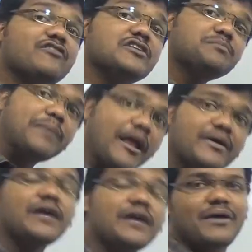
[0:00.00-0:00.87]

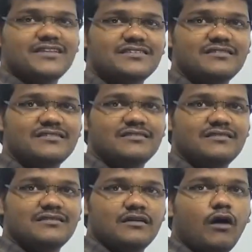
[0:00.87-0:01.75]
primary amines
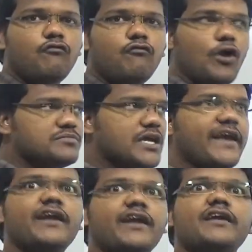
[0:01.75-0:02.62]
from
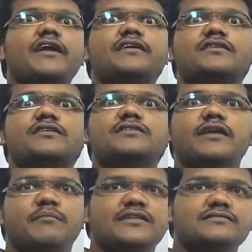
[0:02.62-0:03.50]
secondary and tertiary
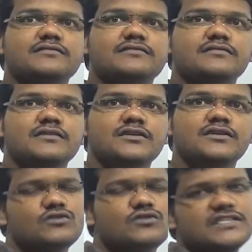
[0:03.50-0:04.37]
amines.
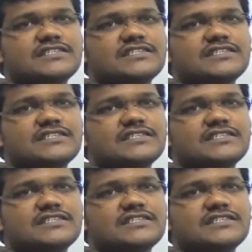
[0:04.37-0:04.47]
So this is a